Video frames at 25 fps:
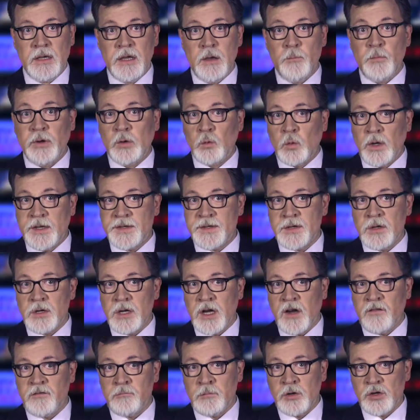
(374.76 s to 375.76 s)
But Western
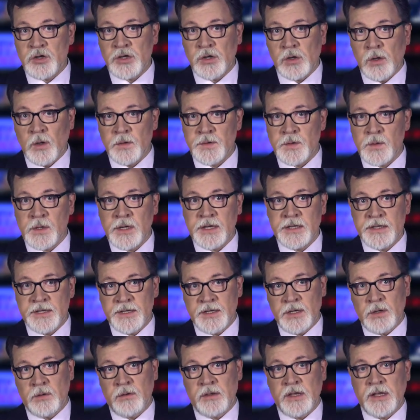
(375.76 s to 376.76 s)
governments should also
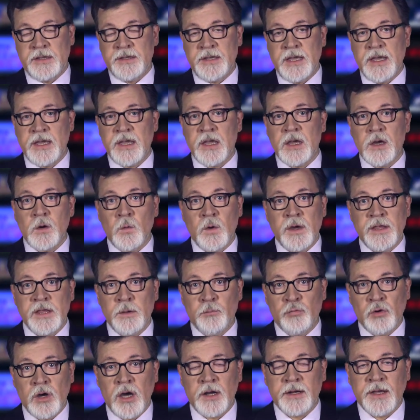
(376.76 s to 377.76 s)
consider that taking away the
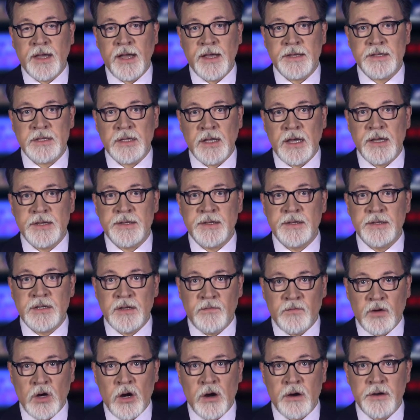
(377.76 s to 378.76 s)
broadcast license
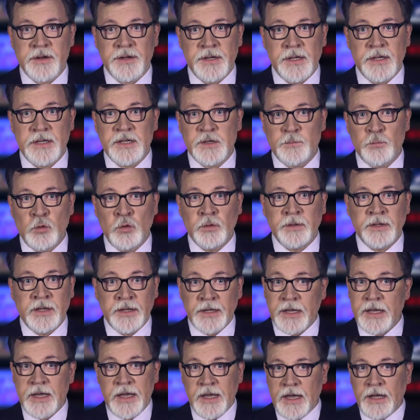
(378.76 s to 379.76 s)
of RT,
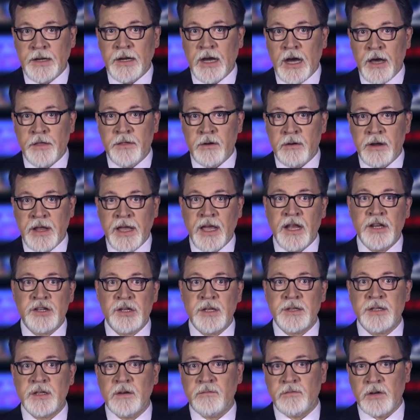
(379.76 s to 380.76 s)
Sputnik, and other
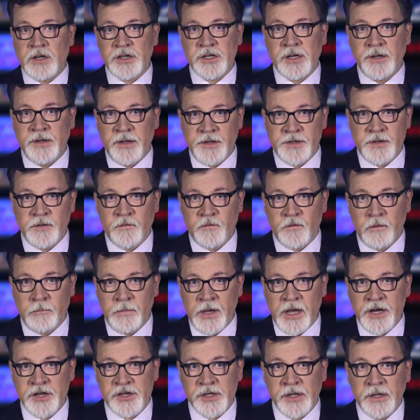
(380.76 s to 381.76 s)
agents of Russian
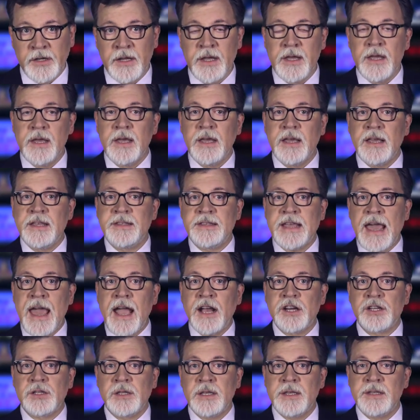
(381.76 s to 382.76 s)
disinformation is
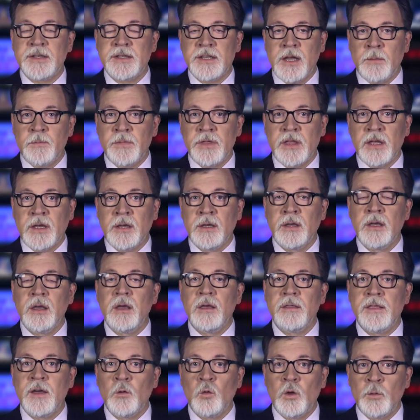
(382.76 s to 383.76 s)
actually something
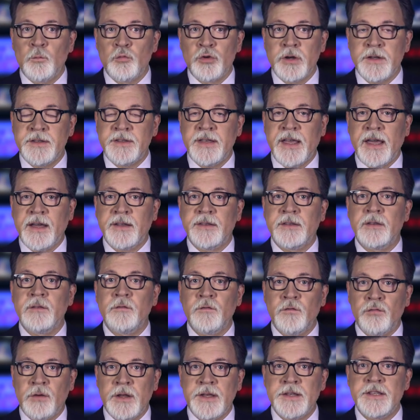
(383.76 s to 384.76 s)
that will protect
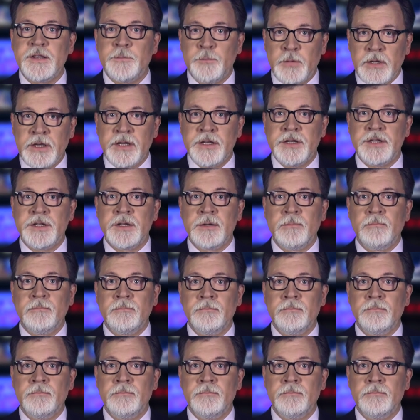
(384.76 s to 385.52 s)
free speech.